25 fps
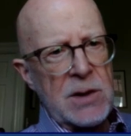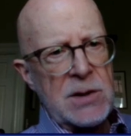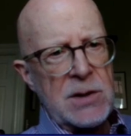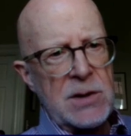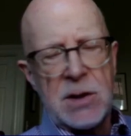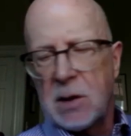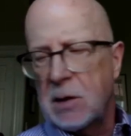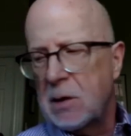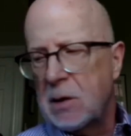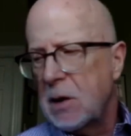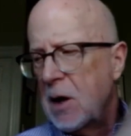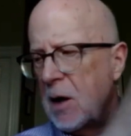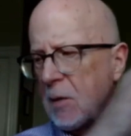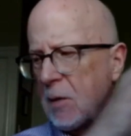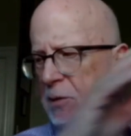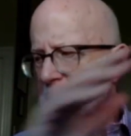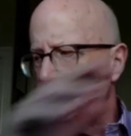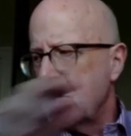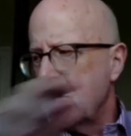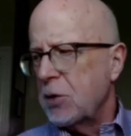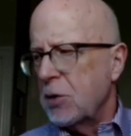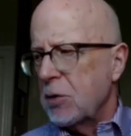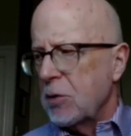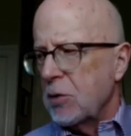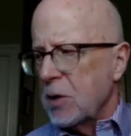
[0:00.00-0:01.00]
and this
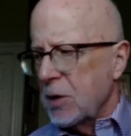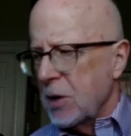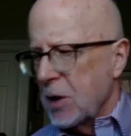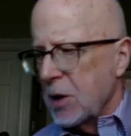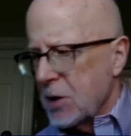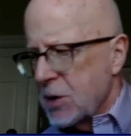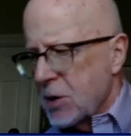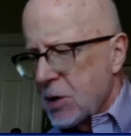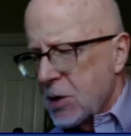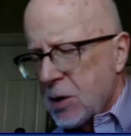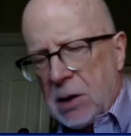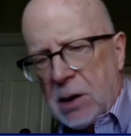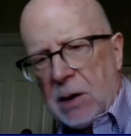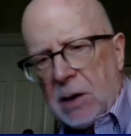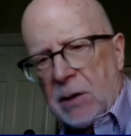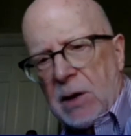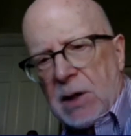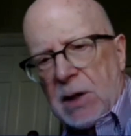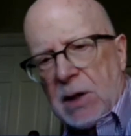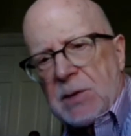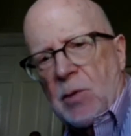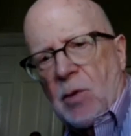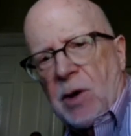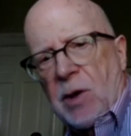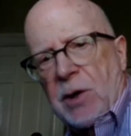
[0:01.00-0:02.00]
comes through in this
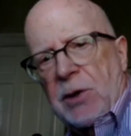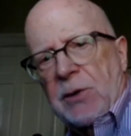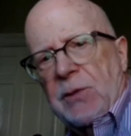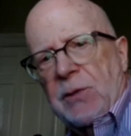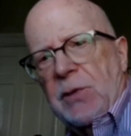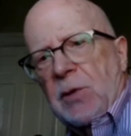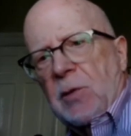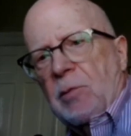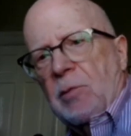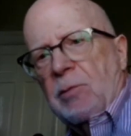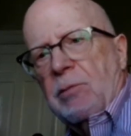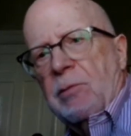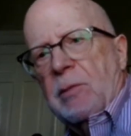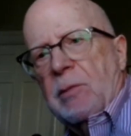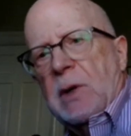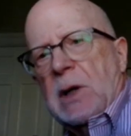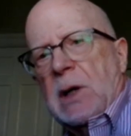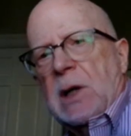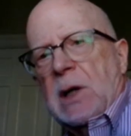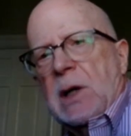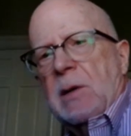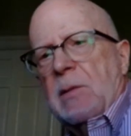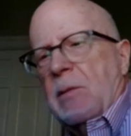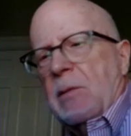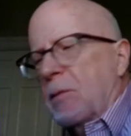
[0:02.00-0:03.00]
in this wonderful
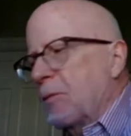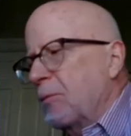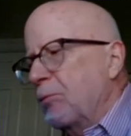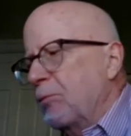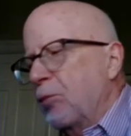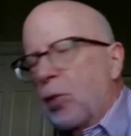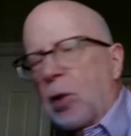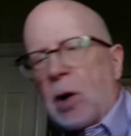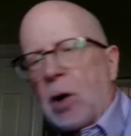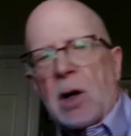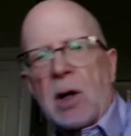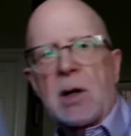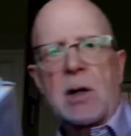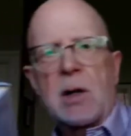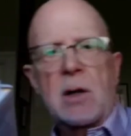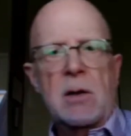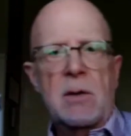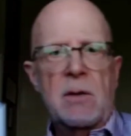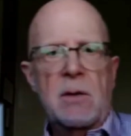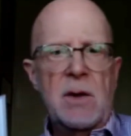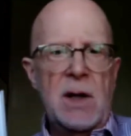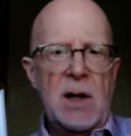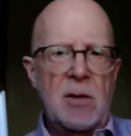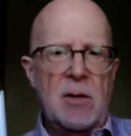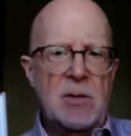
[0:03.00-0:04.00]
uh, book
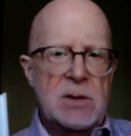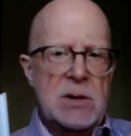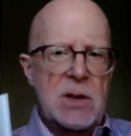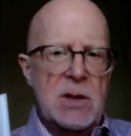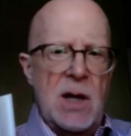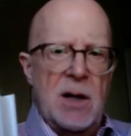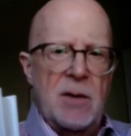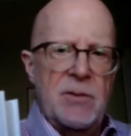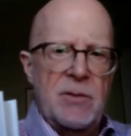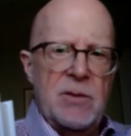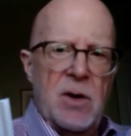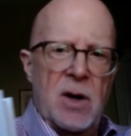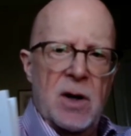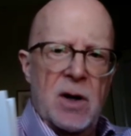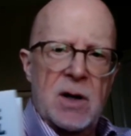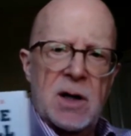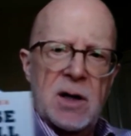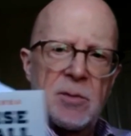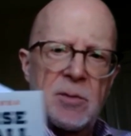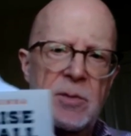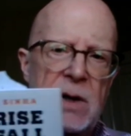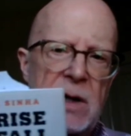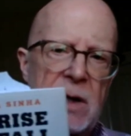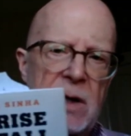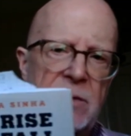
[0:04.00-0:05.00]
that I was kind of
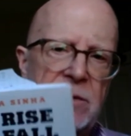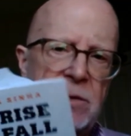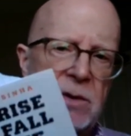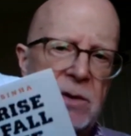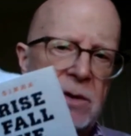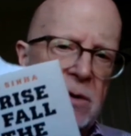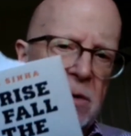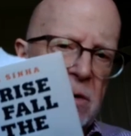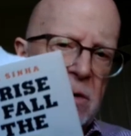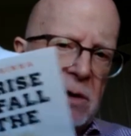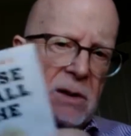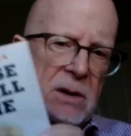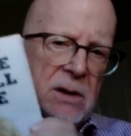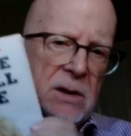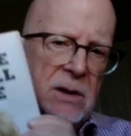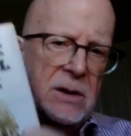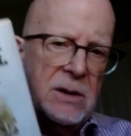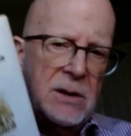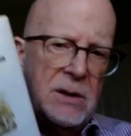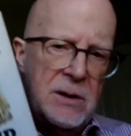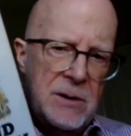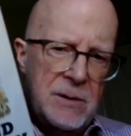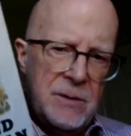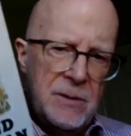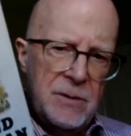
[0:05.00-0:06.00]
talking about the
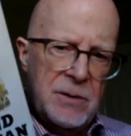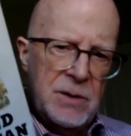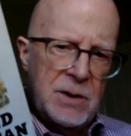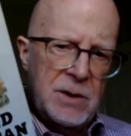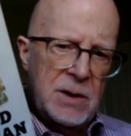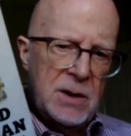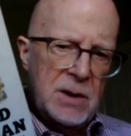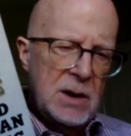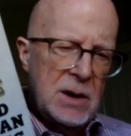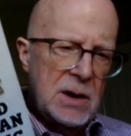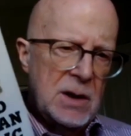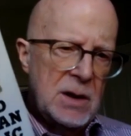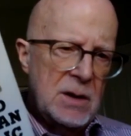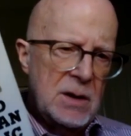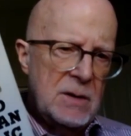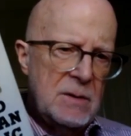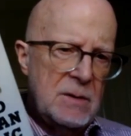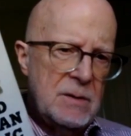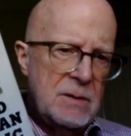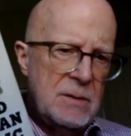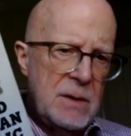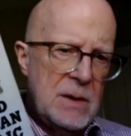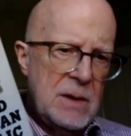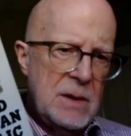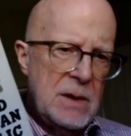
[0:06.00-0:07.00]
the
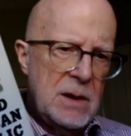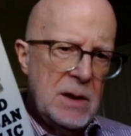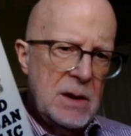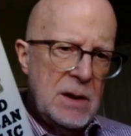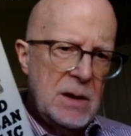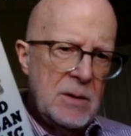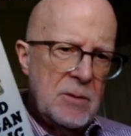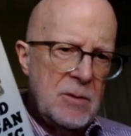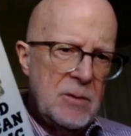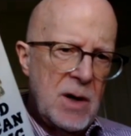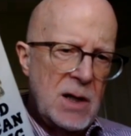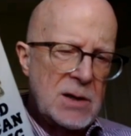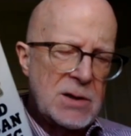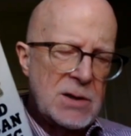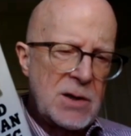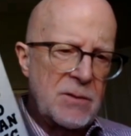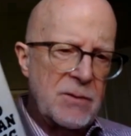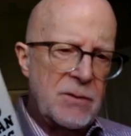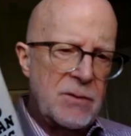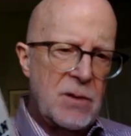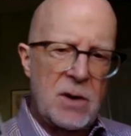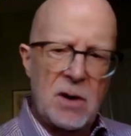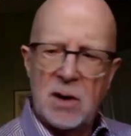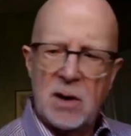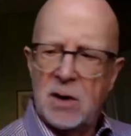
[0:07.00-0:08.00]
uh, uh, rise
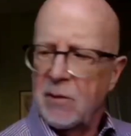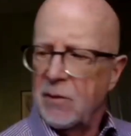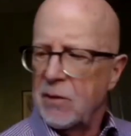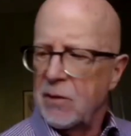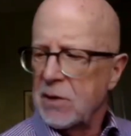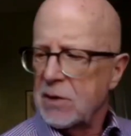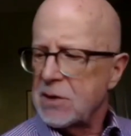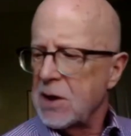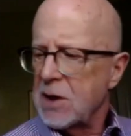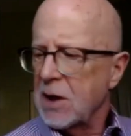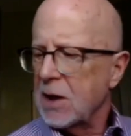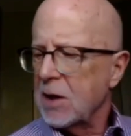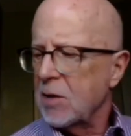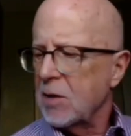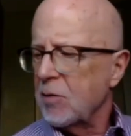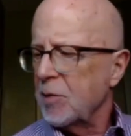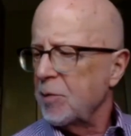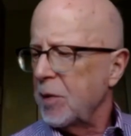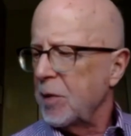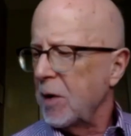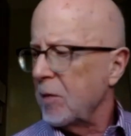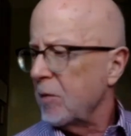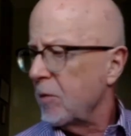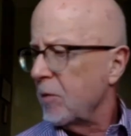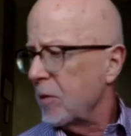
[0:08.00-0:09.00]
and fall of the Second
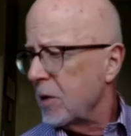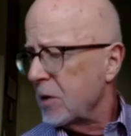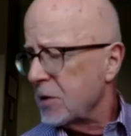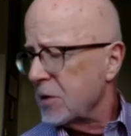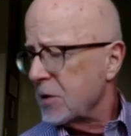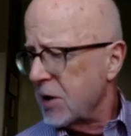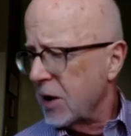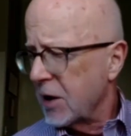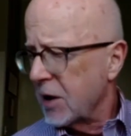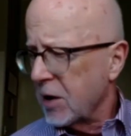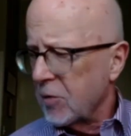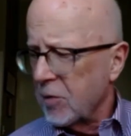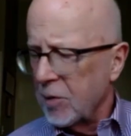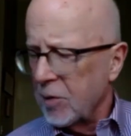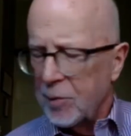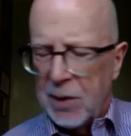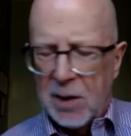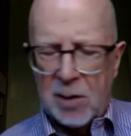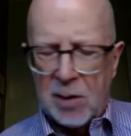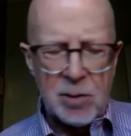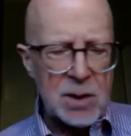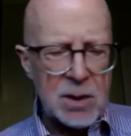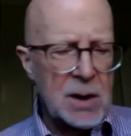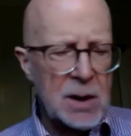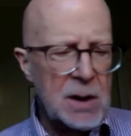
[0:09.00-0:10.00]
Republic. Second
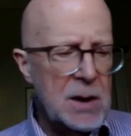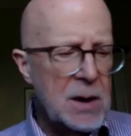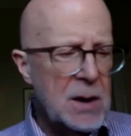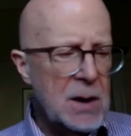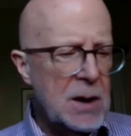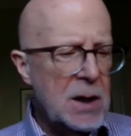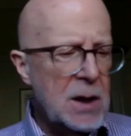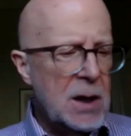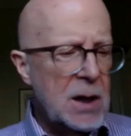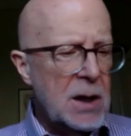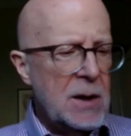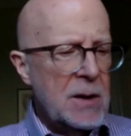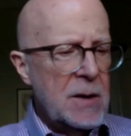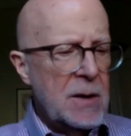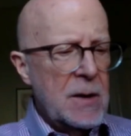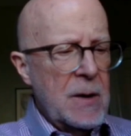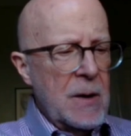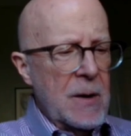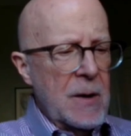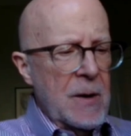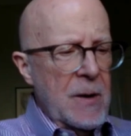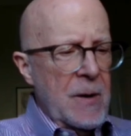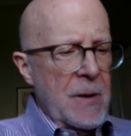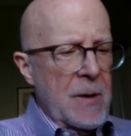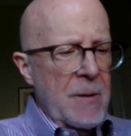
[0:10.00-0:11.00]
Republic. Uh,
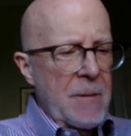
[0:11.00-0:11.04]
